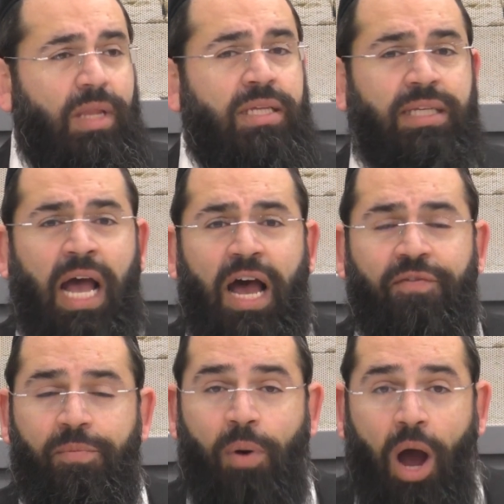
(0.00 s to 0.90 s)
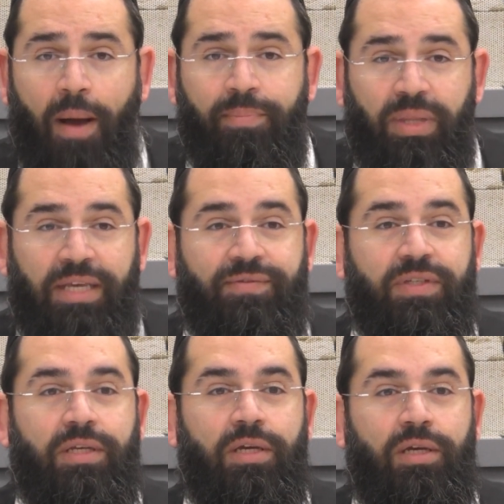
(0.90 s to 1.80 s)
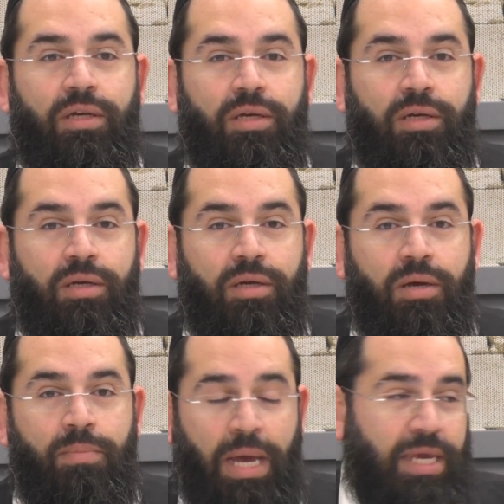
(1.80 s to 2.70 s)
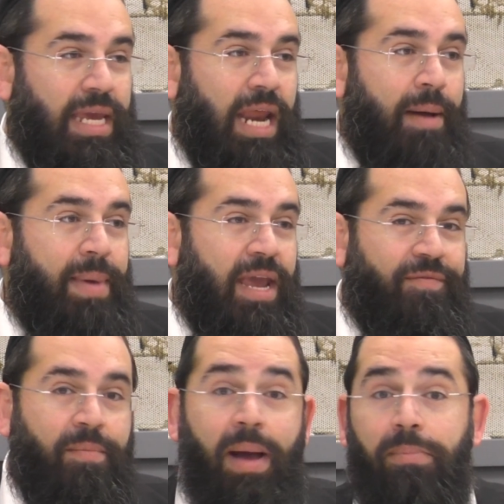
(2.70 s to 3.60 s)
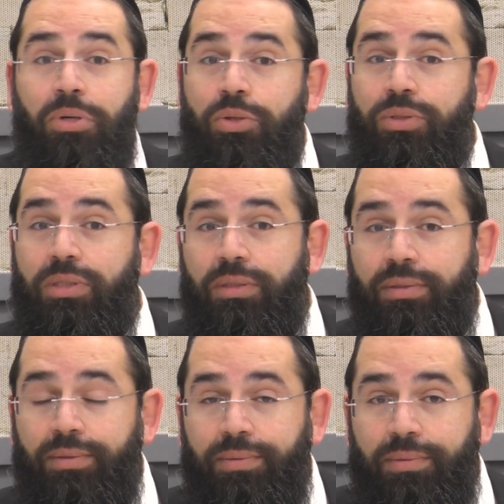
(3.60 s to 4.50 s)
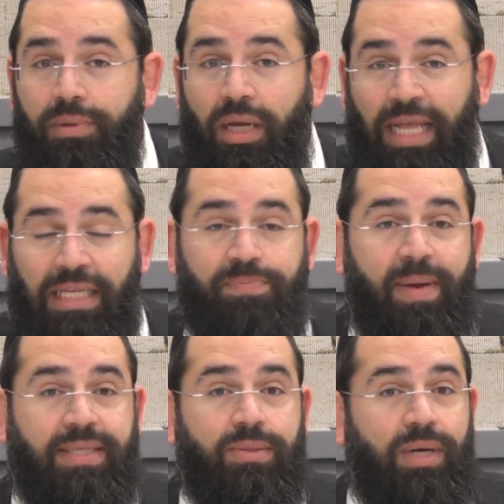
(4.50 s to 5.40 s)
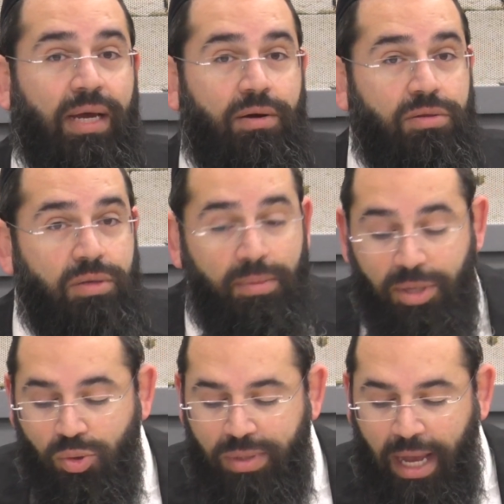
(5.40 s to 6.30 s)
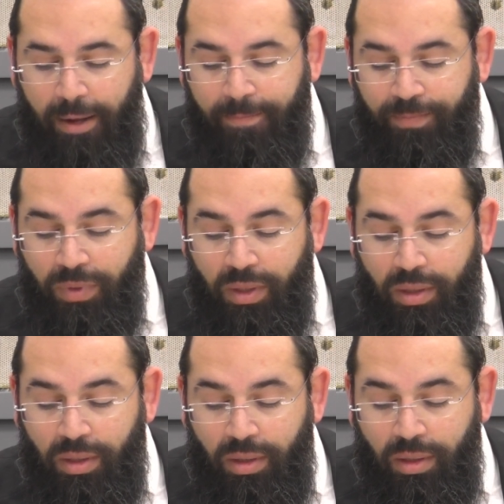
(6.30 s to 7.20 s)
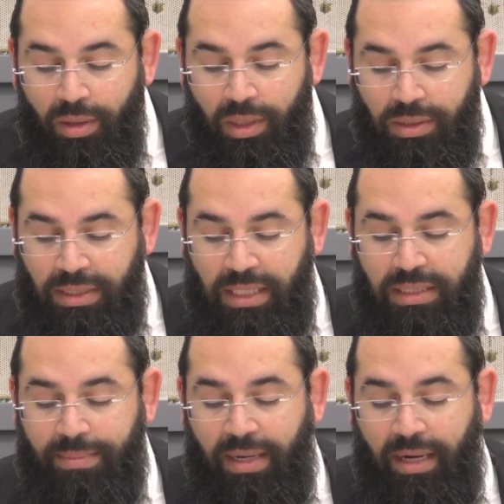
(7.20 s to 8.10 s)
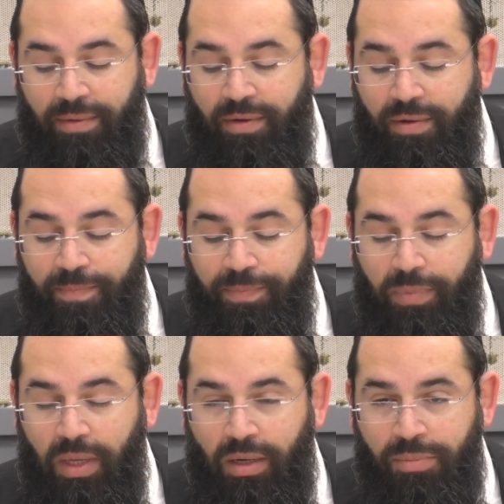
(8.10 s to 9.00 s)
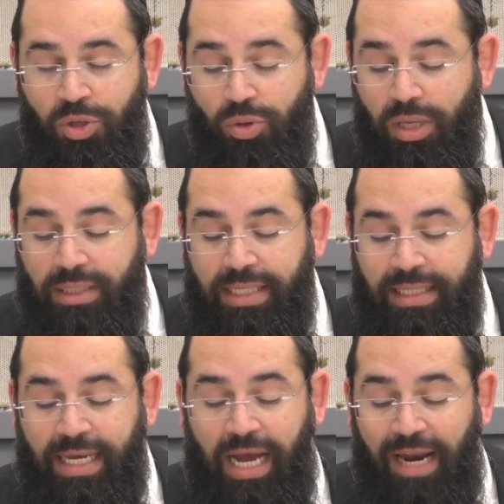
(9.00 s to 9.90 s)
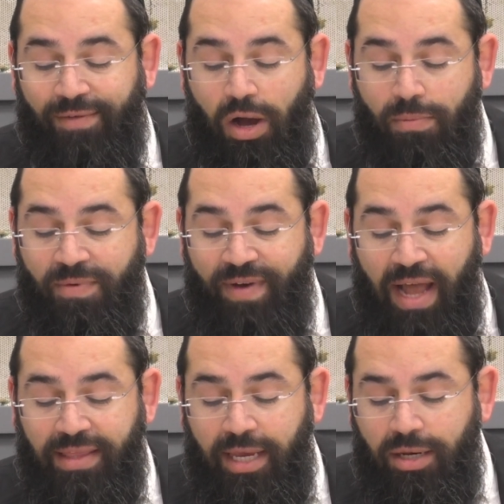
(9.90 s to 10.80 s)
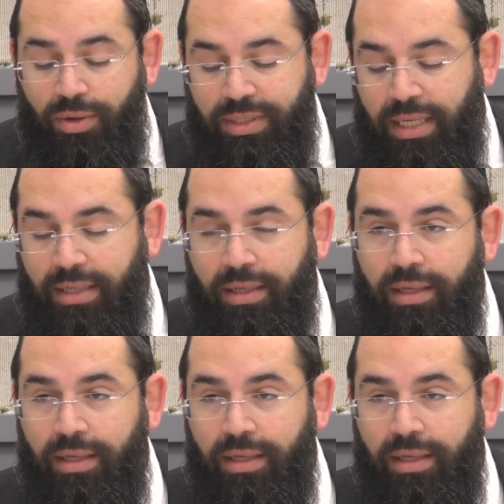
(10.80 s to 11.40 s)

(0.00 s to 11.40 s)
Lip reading: schach from palm leaves, but you cannot make from bamboos. That's pasul according to Rabbi Yehuda. So says Gemara, Rabbi Yehuda said a kal v'chomer, v'hadin notin.